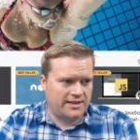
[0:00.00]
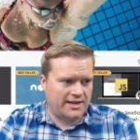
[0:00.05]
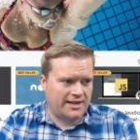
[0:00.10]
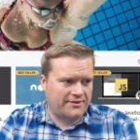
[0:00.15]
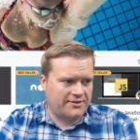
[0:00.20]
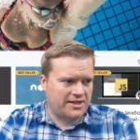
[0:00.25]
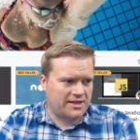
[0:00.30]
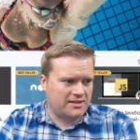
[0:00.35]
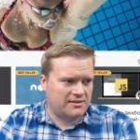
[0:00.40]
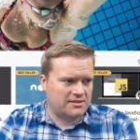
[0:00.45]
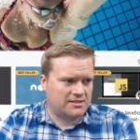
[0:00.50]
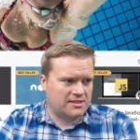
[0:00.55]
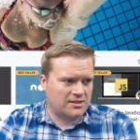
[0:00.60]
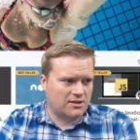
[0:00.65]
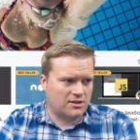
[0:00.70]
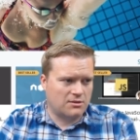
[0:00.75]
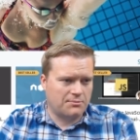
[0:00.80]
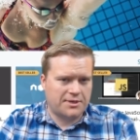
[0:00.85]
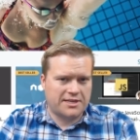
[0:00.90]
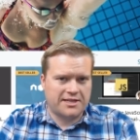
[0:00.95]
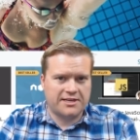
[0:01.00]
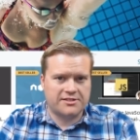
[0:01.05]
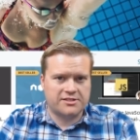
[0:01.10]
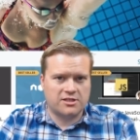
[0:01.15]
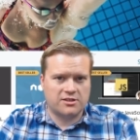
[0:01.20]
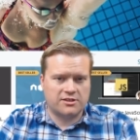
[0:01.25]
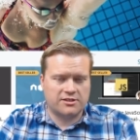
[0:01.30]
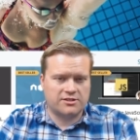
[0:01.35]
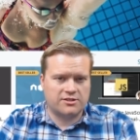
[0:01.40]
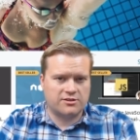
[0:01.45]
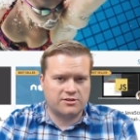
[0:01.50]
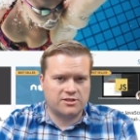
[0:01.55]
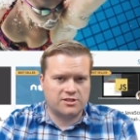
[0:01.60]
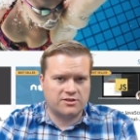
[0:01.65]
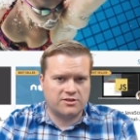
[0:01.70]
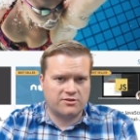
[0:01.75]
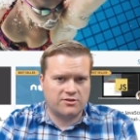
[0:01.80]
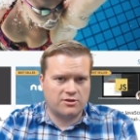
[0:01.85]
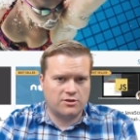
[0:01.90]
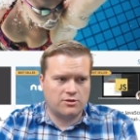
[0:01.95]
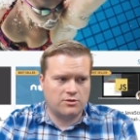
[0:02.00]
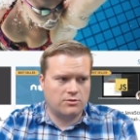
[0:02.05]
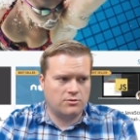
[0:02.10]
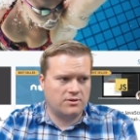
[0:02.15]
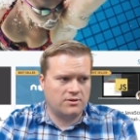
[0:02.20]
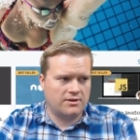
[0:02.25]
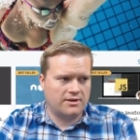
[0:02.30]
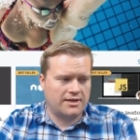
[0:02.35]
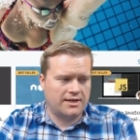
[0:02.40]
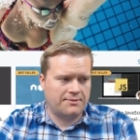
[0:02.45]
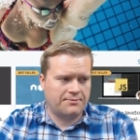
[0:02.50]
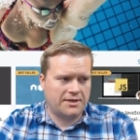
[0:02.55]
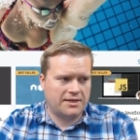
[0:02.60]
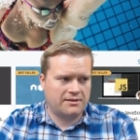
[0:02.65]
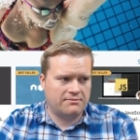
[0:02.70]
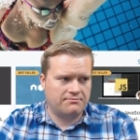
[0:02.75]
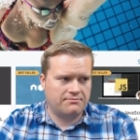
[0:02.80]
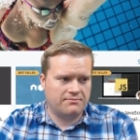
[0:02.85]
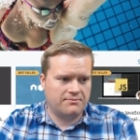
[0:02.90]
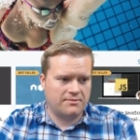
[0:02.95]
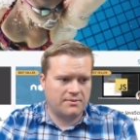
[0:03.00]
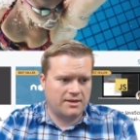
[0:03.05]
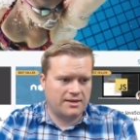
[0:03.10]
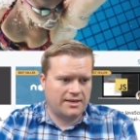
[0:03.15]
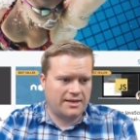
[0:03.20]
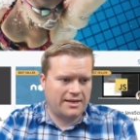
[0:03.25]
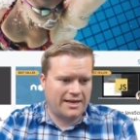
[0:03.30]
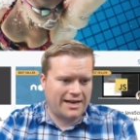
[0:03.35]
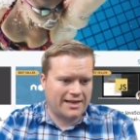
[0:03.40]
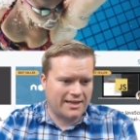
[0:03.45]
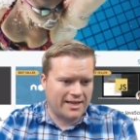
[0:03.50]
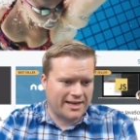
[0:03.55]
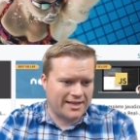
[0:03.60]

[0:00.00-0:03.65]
I think it's a little bit easier to search through. I mean, I, I, I